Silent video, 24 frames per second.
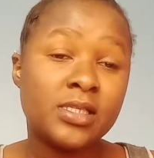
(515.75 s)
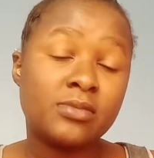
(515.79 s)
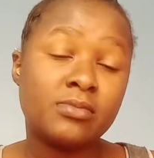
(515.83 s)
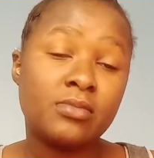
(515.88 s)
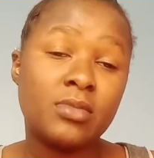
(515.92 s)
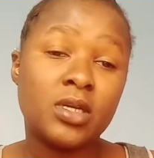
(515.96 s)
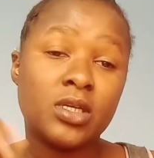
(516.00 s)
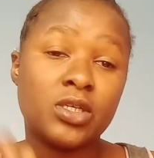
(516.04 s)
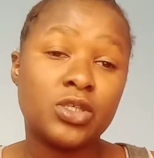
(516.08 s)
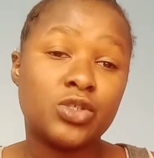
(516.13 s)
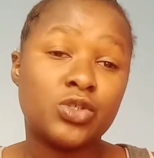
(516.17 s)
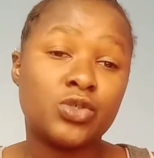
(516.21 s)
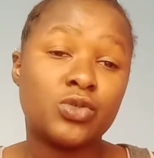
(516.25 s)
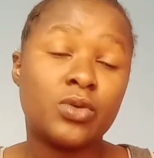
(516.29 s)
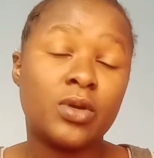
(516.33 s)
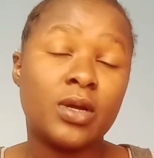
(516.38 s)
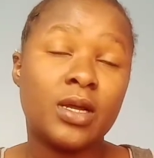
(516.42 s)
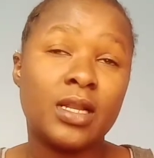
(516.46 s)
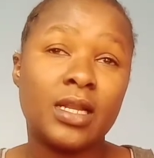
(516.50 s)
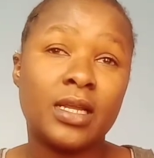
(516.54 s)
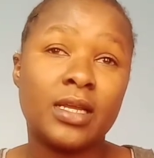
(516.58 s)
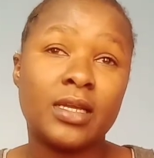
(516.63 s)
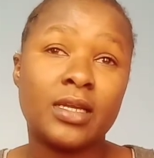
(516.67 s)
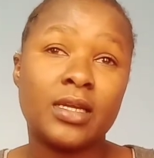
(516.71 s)
Make sure,
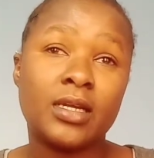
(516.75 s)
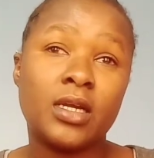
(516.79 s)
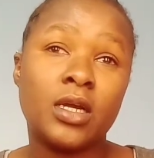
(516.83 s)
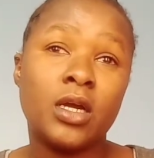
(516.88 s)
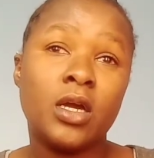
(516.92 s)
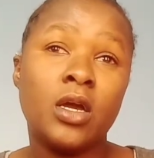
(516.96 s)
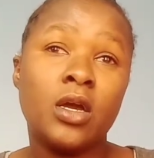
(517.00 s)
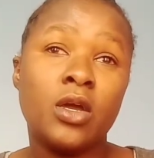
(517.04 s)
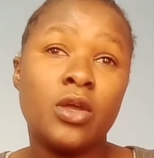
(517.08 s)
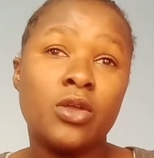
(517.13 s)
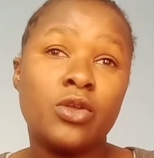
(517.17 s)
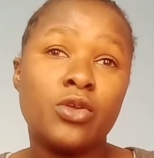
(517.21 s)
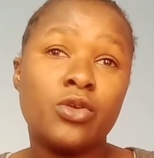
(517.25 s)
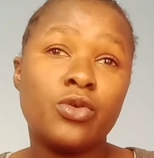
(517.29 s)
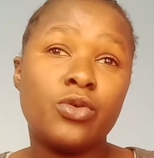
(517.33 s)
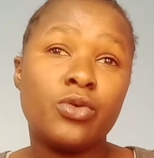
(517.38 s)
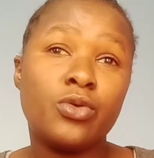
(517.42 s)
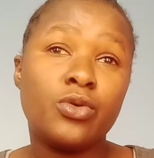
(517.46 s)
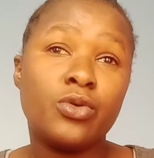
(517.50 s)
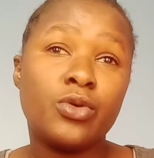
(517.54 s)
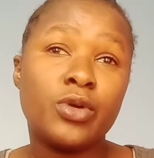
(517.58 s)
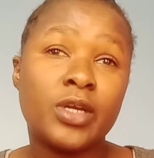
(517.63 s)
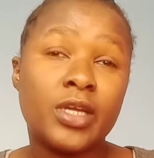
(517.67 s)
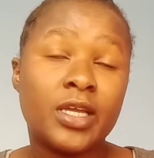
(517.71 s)
like,
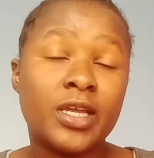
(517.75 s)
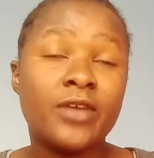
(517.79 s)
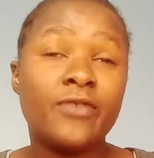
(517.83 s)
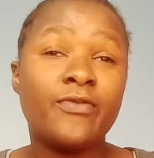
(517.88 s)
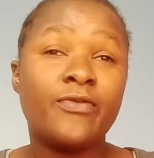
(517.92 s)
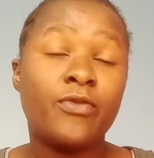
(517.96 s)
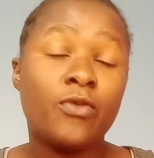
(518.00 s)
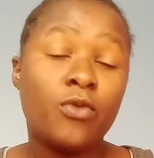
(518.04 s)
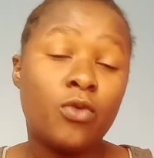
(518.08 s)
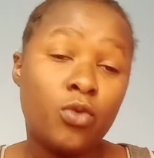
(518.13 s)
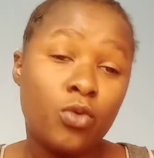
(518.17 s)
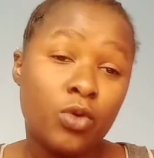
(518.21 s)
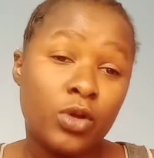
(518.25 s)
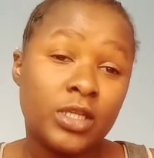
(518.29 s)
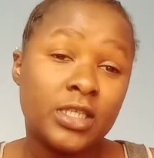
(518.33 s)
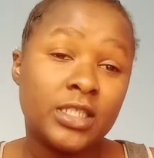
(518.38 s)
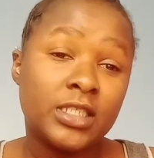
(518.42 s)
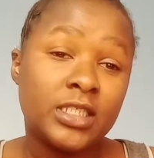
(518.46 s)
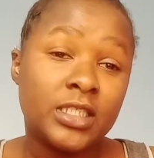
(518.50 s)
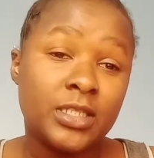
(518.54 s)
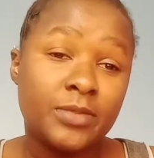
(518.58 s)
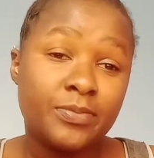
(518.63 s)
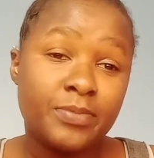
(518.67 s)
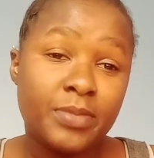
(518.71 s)
you give
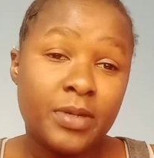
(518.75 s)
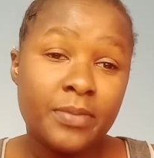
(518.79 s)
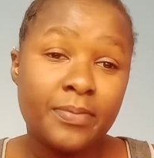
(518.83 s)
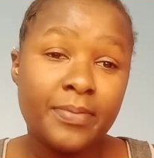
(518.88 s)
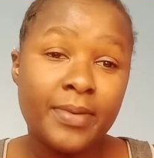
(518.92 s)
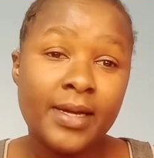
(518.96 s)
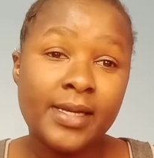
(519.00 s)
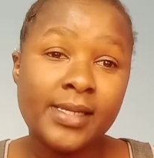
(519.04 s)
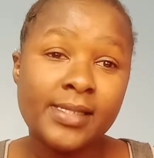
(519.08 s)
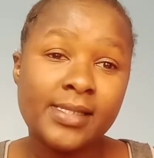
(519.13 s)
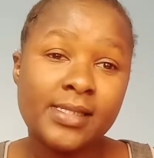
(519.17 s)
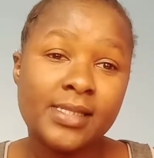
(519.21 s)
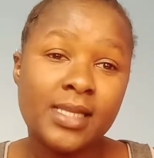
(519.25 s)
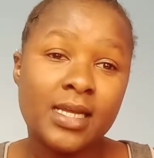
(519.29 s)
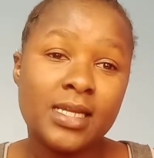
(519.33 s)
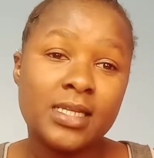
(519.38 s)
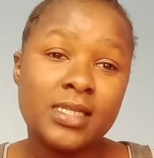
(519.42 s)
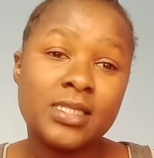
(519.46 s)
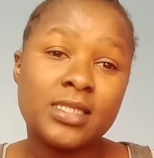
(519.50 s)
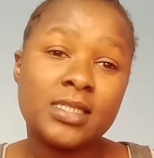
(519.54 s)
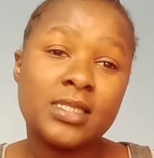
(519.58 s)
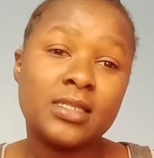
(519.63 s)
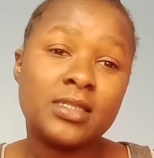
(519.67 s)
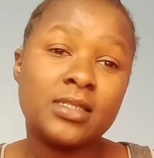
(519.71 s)
quality papers
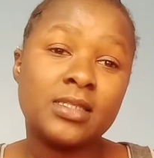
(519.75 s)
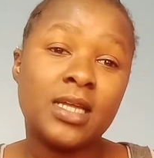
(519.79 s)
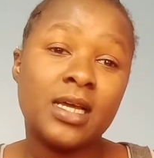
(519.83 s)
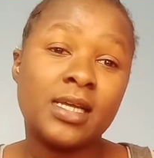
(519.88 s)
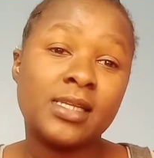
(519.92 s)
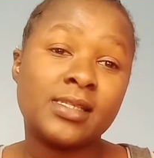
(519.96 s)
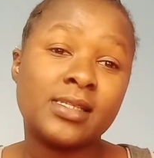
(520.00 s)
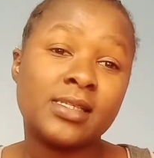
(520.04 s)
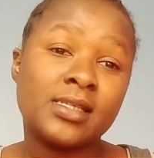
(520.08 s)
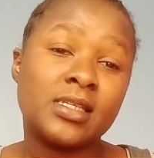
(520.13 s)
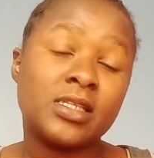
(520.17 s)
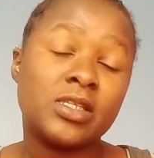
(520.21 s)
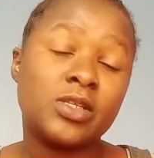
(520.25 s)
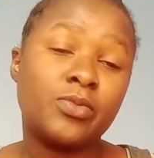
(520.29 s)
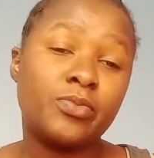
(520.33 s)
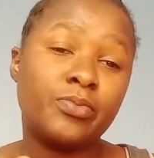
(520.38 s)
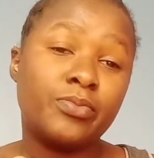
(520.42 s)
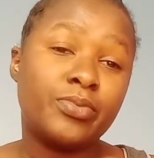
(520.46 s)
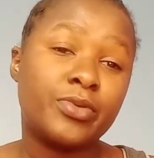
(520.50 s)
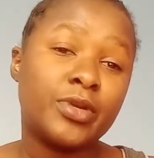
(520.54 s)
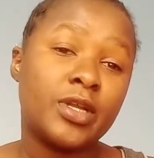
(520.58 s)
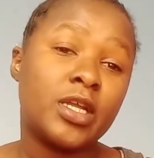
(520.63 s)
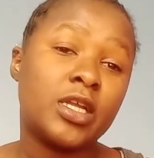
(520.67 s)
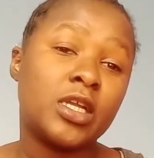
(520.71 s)
that doesn't
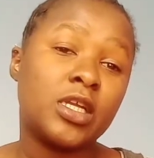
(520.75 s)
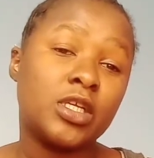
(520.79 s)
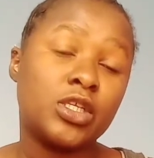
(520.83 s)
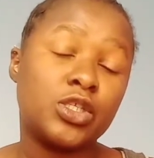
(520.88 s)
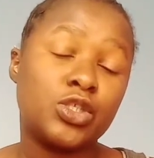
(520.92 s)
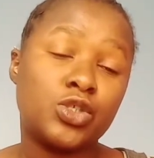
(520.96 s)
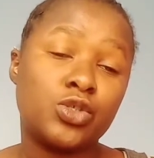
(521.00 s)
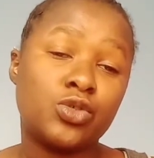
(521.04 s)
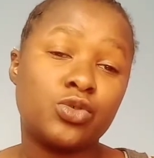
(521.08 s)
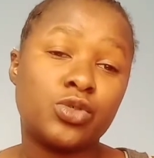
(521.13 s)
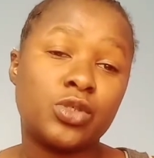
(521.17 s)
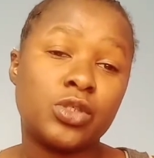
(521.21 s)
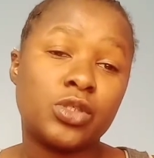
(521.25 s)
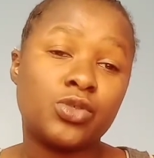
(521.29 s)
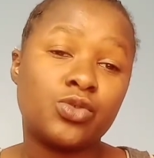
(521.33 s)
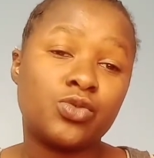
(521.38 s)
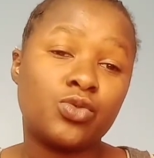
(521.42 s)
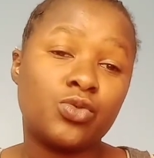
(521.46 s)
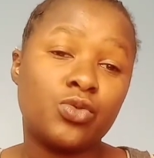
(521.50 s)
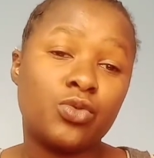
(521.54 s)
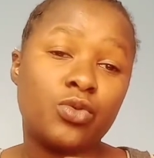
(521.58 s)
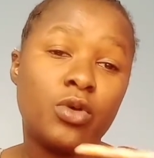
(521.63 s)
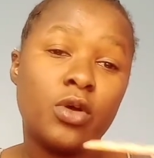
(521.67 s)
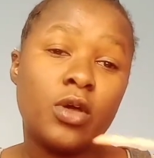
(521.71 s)
bring issues
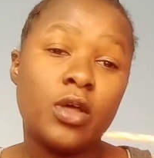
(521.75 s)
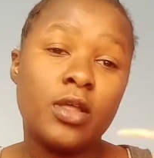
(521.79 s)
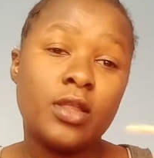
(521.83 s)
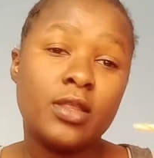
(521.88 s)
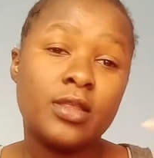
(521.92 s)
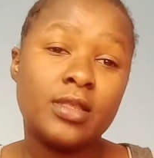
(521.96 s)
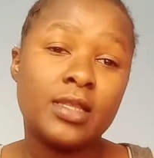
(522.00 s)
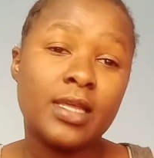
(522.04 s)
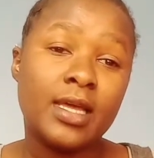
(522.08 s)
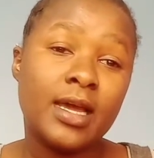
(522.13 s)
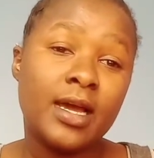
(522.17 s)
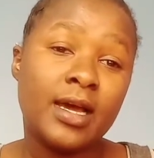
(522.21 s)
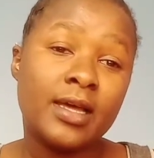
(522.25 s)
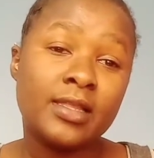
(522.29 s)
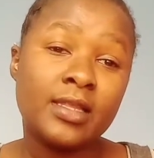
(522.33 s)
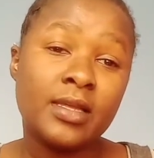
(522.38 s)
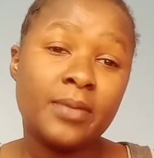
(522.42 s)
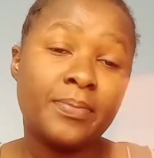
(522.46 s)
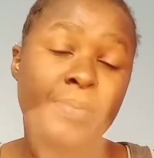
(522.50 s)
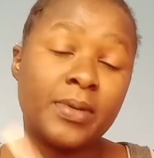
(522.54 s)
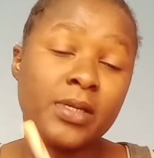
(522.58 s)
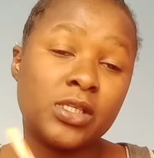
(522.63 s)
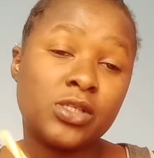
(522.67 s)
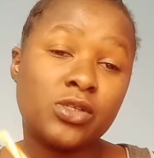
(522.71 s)
to the other
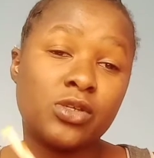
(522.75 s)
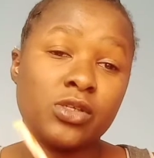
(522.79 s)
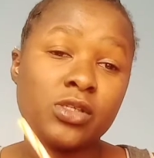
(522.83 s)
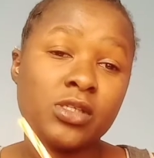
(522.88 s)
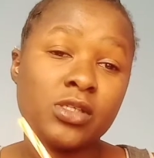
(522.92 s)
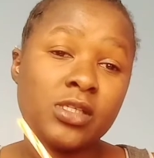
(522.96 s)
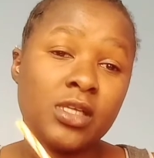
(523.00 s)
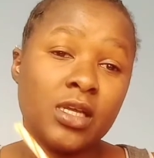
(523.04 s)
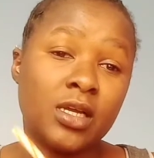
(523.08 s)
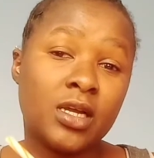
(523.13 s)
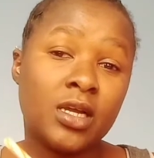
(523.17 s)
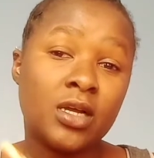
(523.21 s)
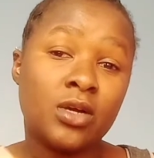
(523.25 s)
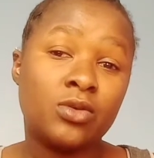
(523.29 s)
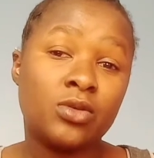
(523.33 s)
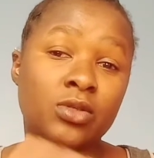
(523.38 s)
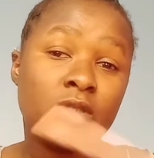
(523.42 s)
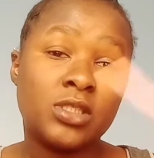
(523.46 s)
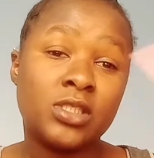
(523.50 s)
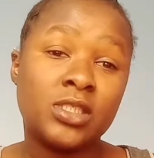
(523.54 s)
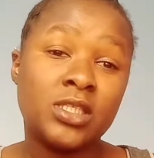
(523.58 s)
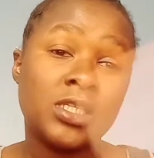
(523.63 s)
person's account.